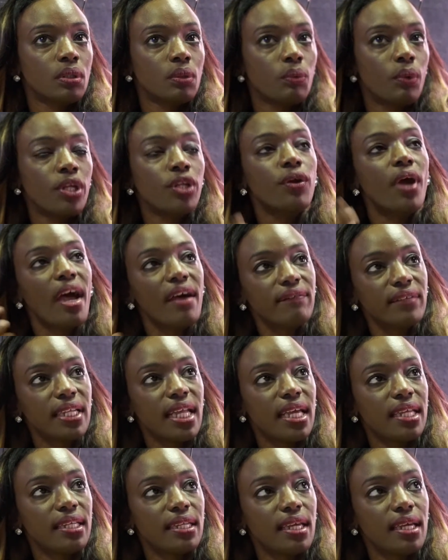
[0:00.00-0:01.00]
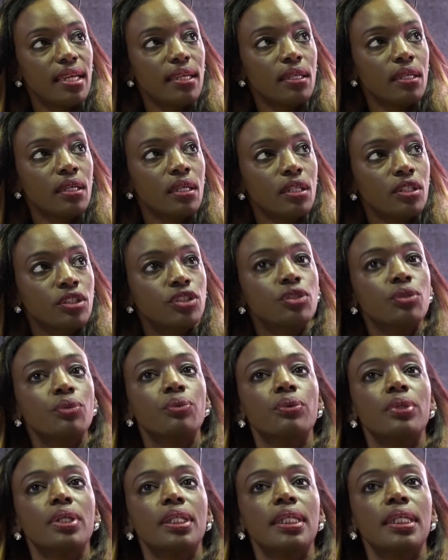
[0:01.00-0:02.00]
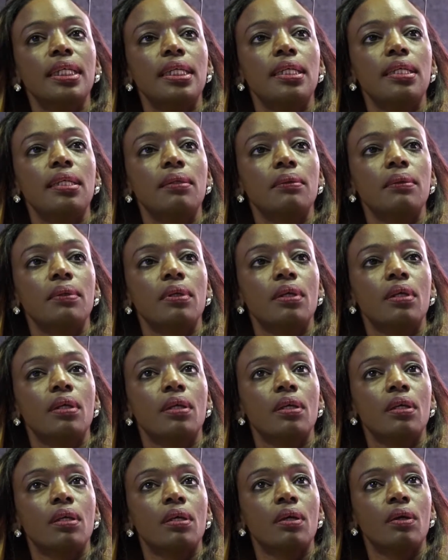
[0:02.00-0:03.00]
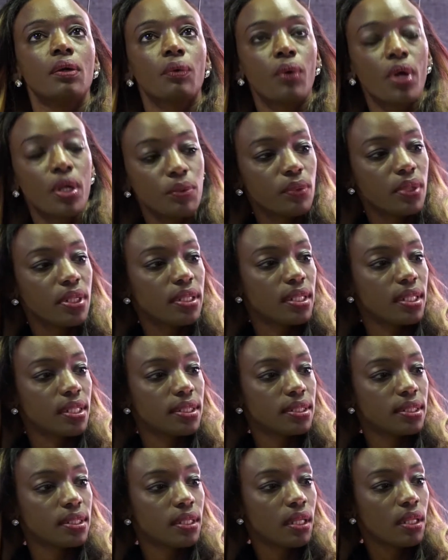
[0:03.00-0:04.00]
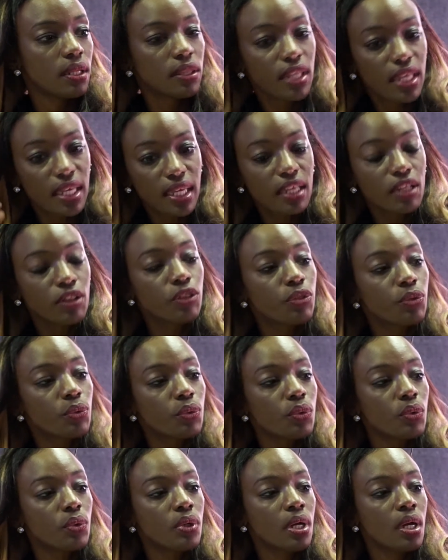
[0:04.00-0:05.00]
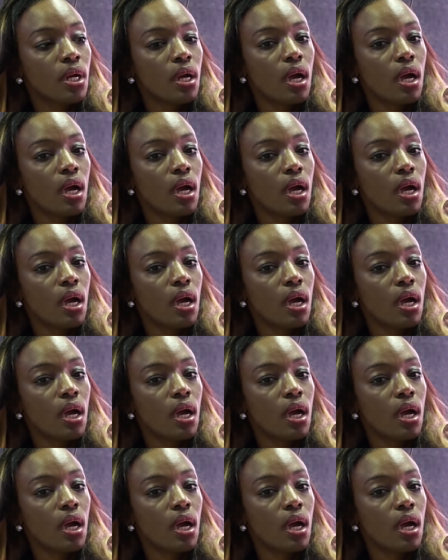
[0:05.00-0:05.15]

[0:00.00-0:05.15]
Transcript: when you have an idea, to really run with it. Think it through.